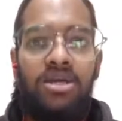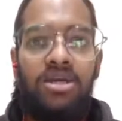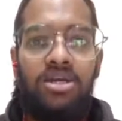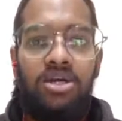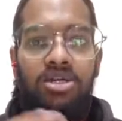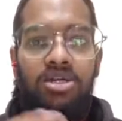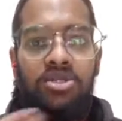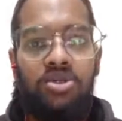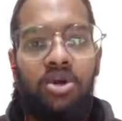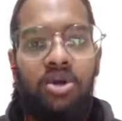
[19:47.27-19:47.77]

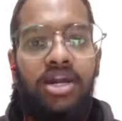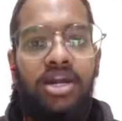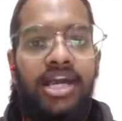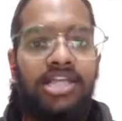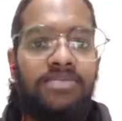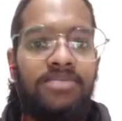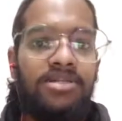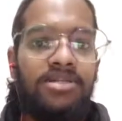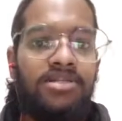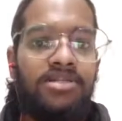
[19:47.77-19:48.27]
your throat
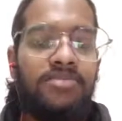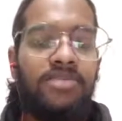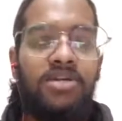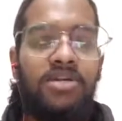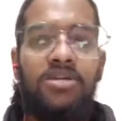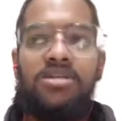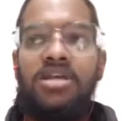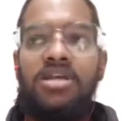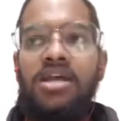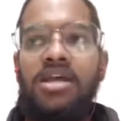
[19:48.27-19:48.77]
as much,
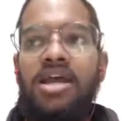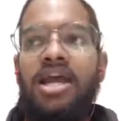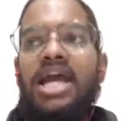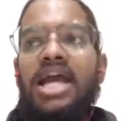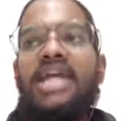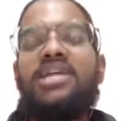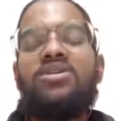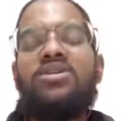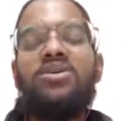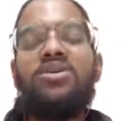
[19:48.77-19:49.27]
because
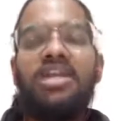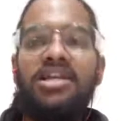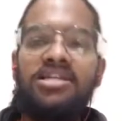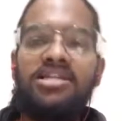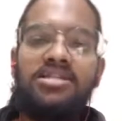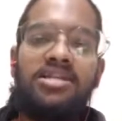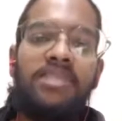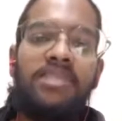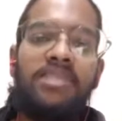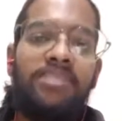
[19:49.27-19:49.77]
I know
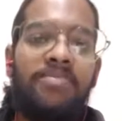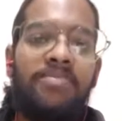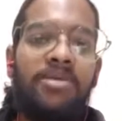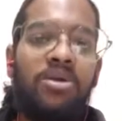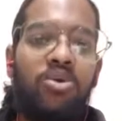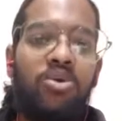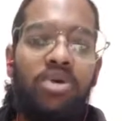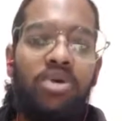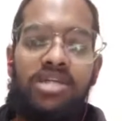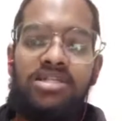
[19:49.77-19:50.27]
like some
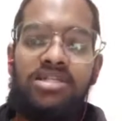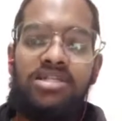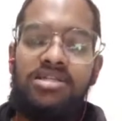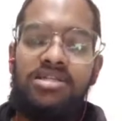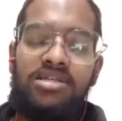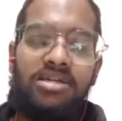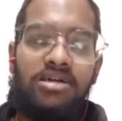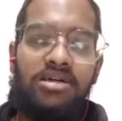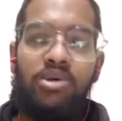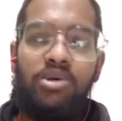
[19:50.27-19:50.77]
people who can
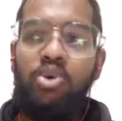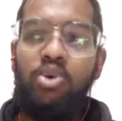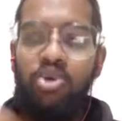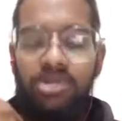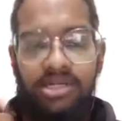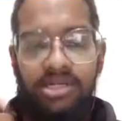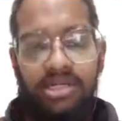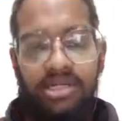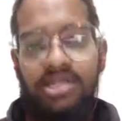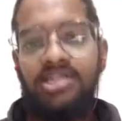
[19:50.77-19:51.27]

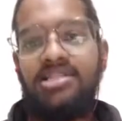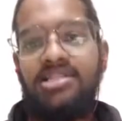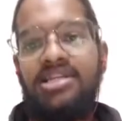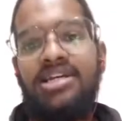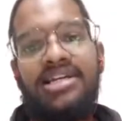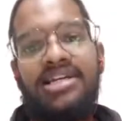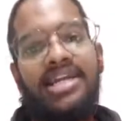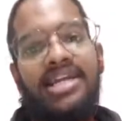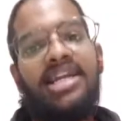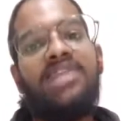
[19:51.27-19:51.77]

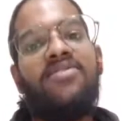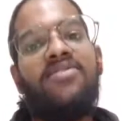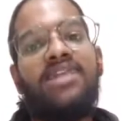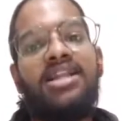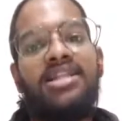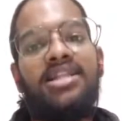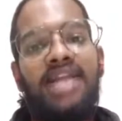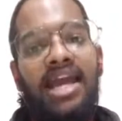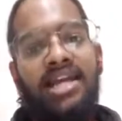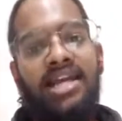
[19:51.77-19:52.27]
sing really
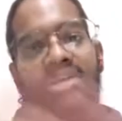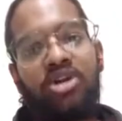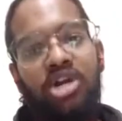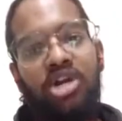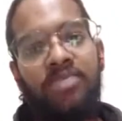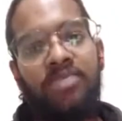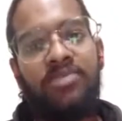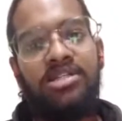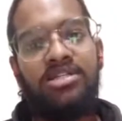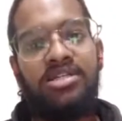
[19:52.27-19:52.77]
well than
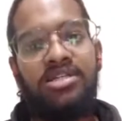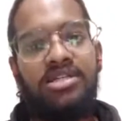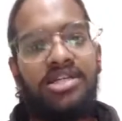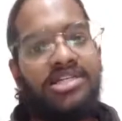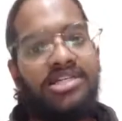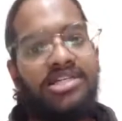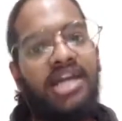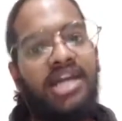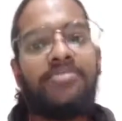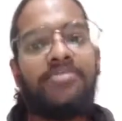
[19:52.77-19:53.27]
normal
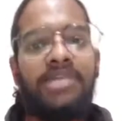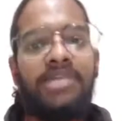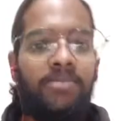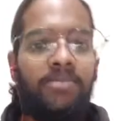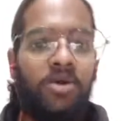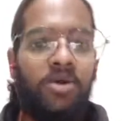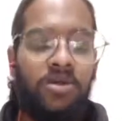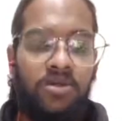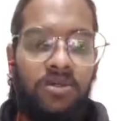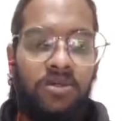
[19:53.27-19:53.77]
singers and
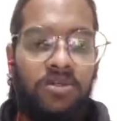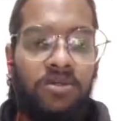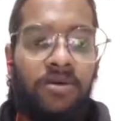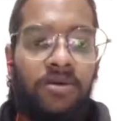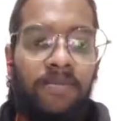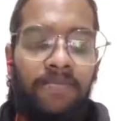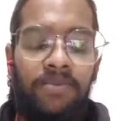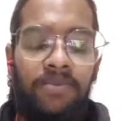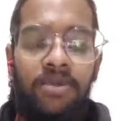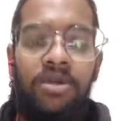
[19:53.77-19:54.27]
beatbox also.
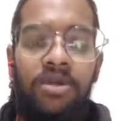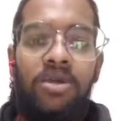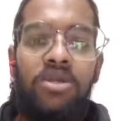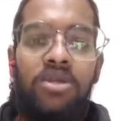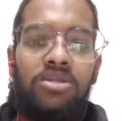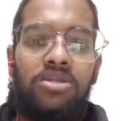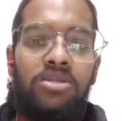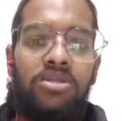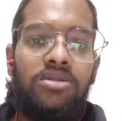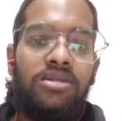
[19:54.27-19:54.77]

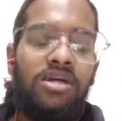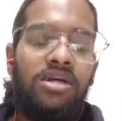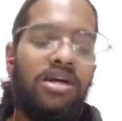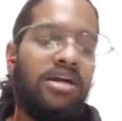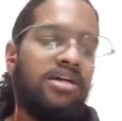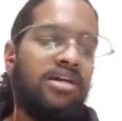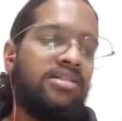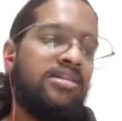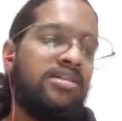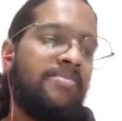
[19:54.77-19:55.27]
So
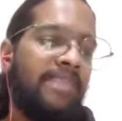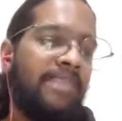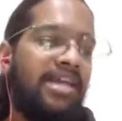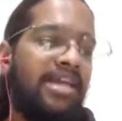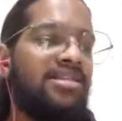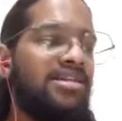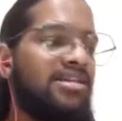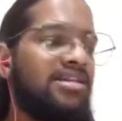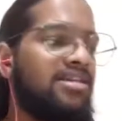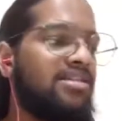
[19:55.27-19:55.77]
the
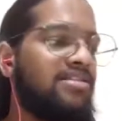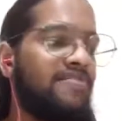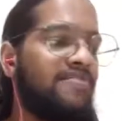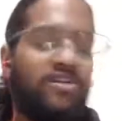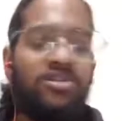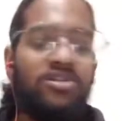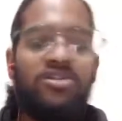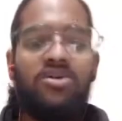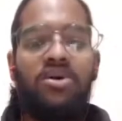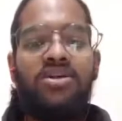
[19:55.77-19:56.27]
main thing is,
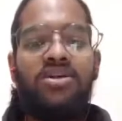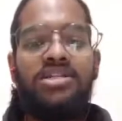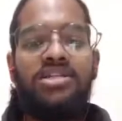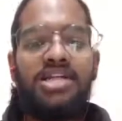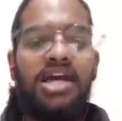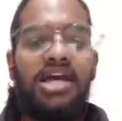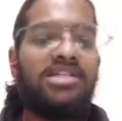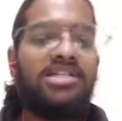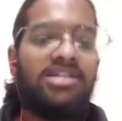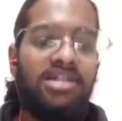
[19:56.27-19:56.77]
if your throat
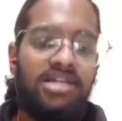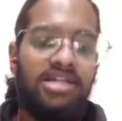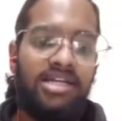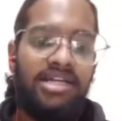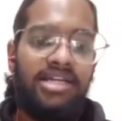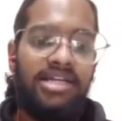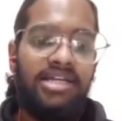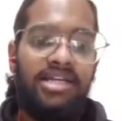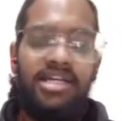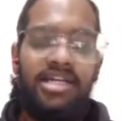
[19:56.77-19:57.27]
starts
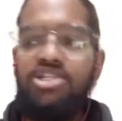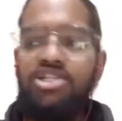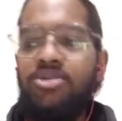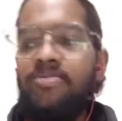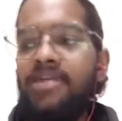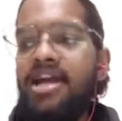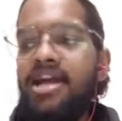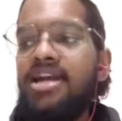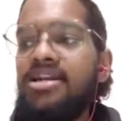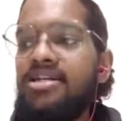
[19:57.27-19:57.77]
hurting in case
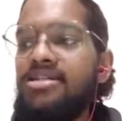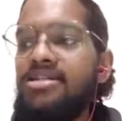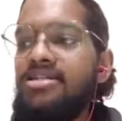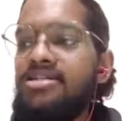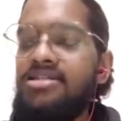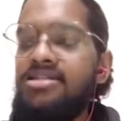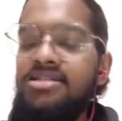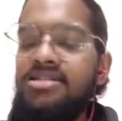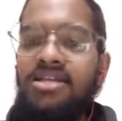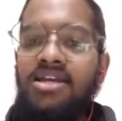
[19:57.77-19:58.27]
you
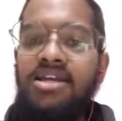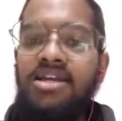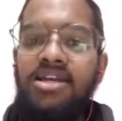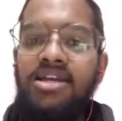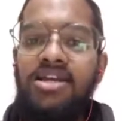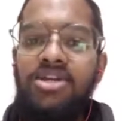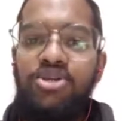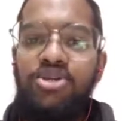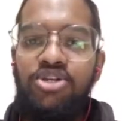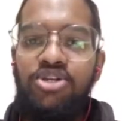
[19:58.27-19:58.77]
practice,
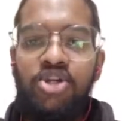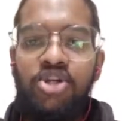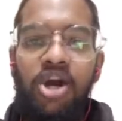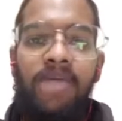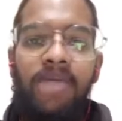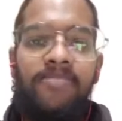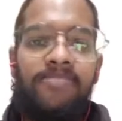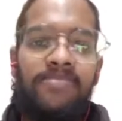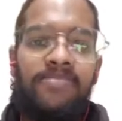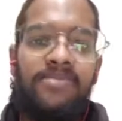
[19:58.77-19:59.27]
you
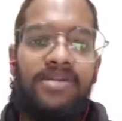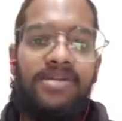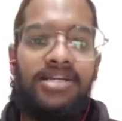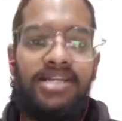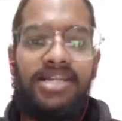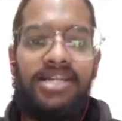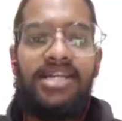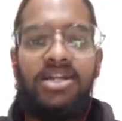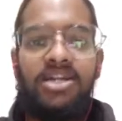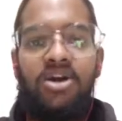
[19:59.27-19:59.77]
stop,
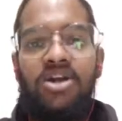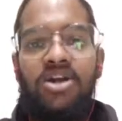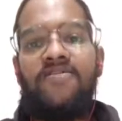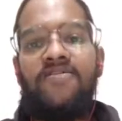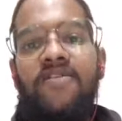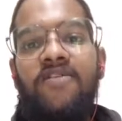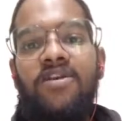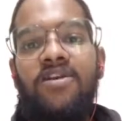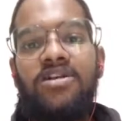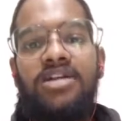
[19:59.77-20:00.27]
drink a lot
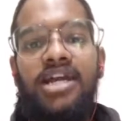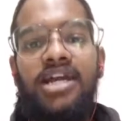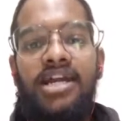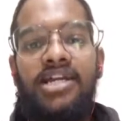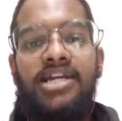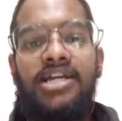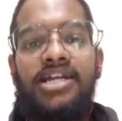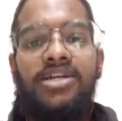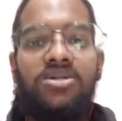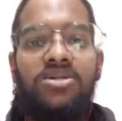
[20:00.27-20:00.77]
water,
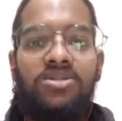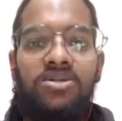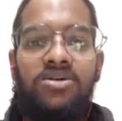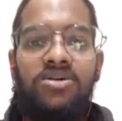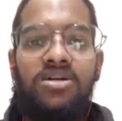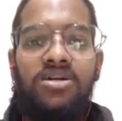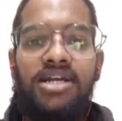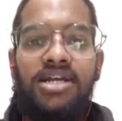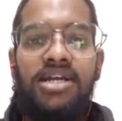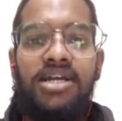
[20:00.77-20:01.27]
hydrate your
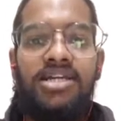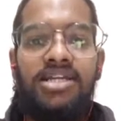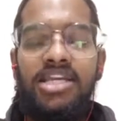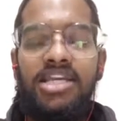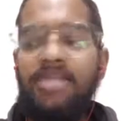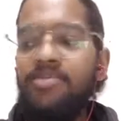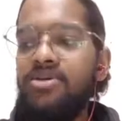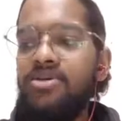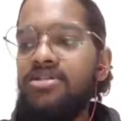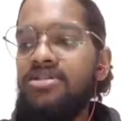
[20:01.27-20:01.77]
throat, and
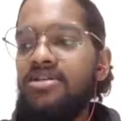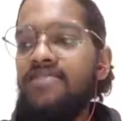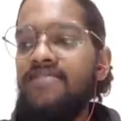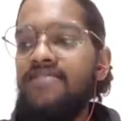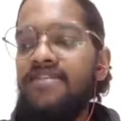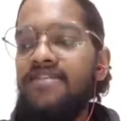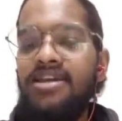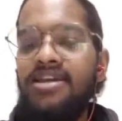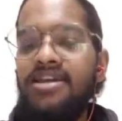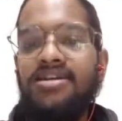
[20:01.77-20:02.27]
keep
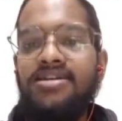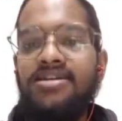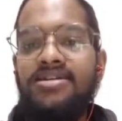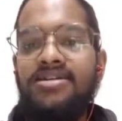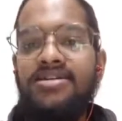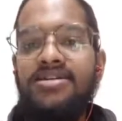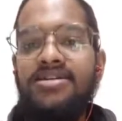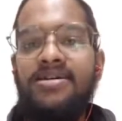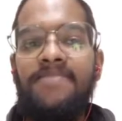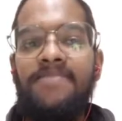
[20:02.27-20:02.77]
yourself like
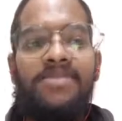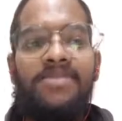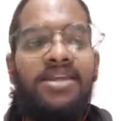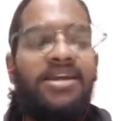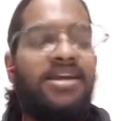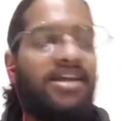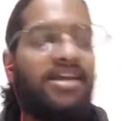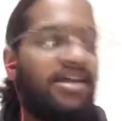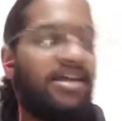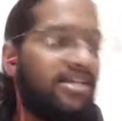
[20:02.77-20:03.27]

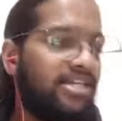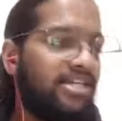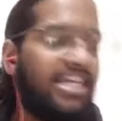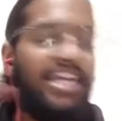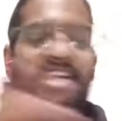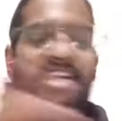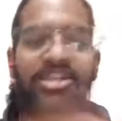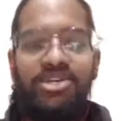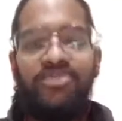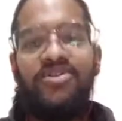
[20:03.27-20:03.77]

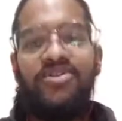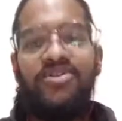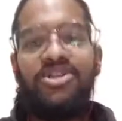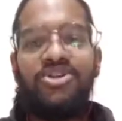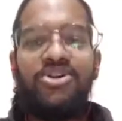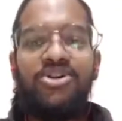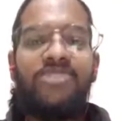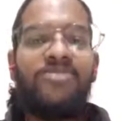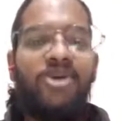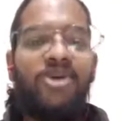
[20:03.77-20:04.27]
give your
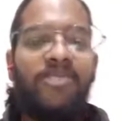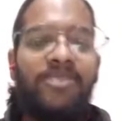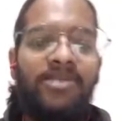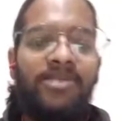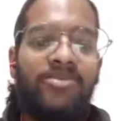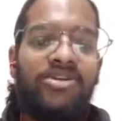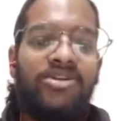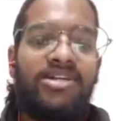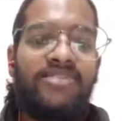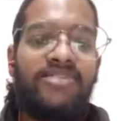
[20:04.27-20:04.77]
throat proper
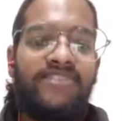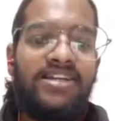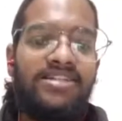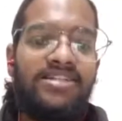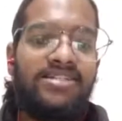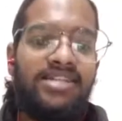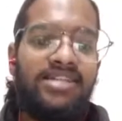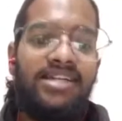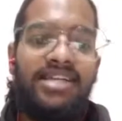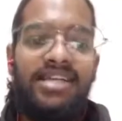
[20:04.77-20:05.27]
amount of
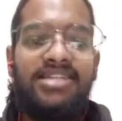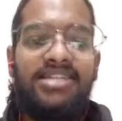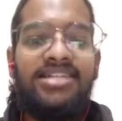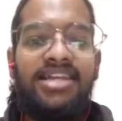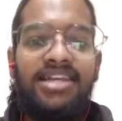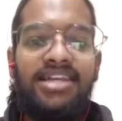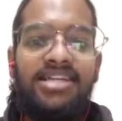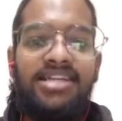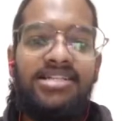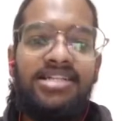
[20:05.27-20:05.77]
rest in case
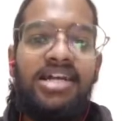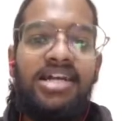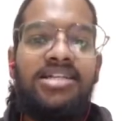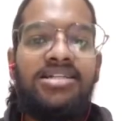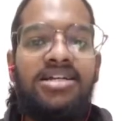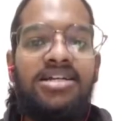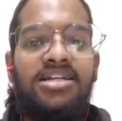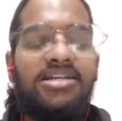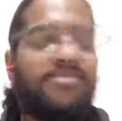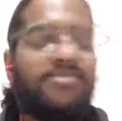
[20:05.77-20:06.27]
like it
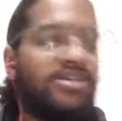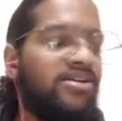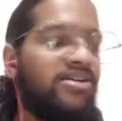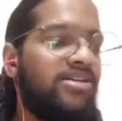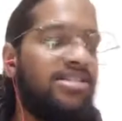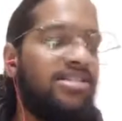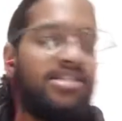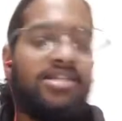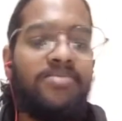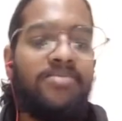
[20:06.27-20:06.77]
starts hurting,
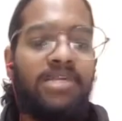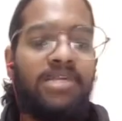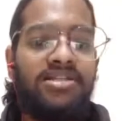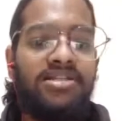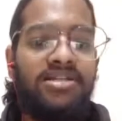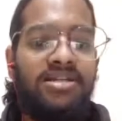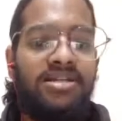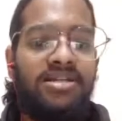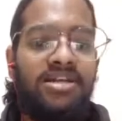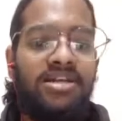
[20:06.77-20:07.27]
because it's a
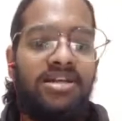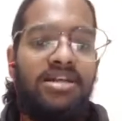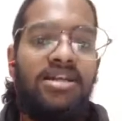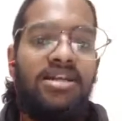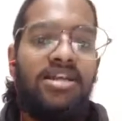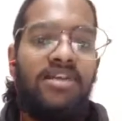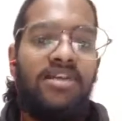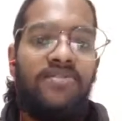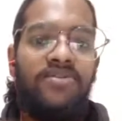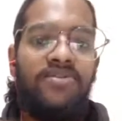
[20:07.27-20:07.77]
muscle.
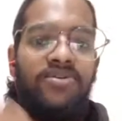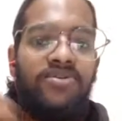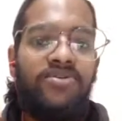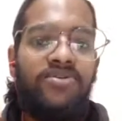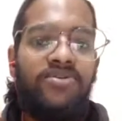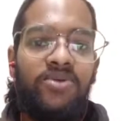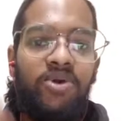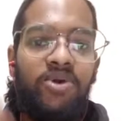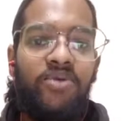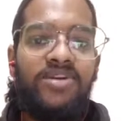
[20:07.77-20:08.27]
If
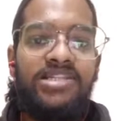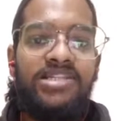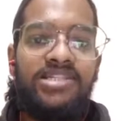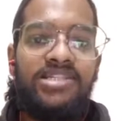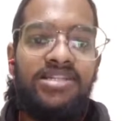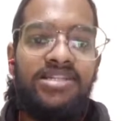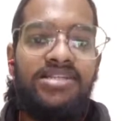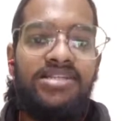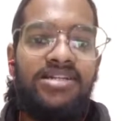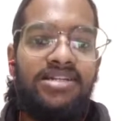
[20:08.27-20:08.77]
you
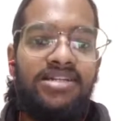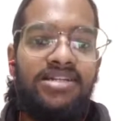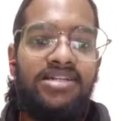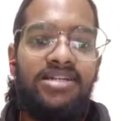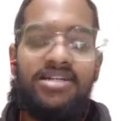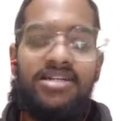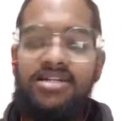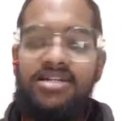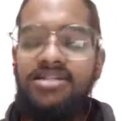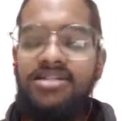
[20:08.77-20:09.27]
overstress it,
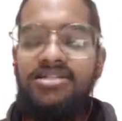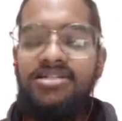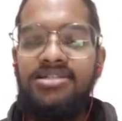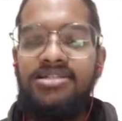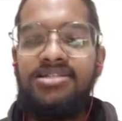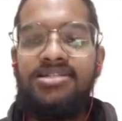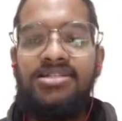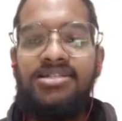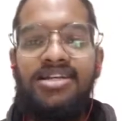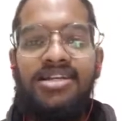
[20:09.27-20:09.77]
it
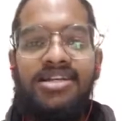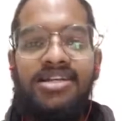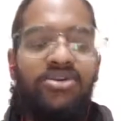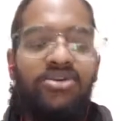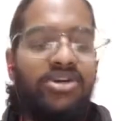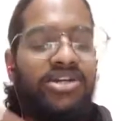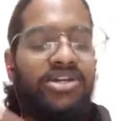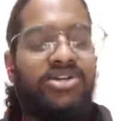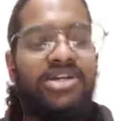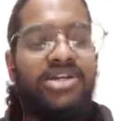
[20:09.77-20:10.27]
is like
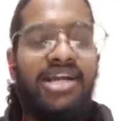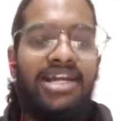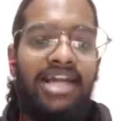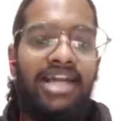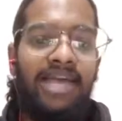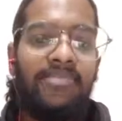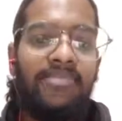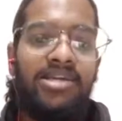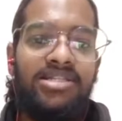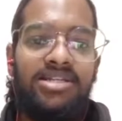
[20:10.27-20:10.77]
going to get
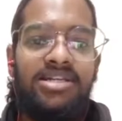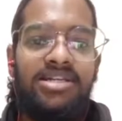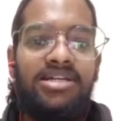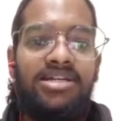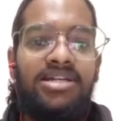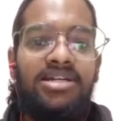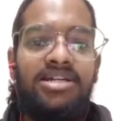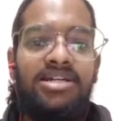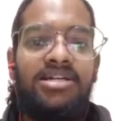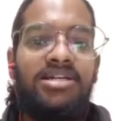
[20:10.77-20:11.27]
damaged,
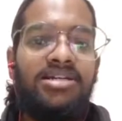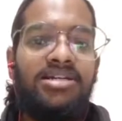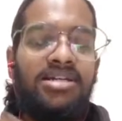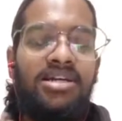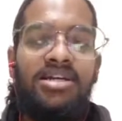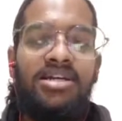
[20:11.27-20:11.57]
and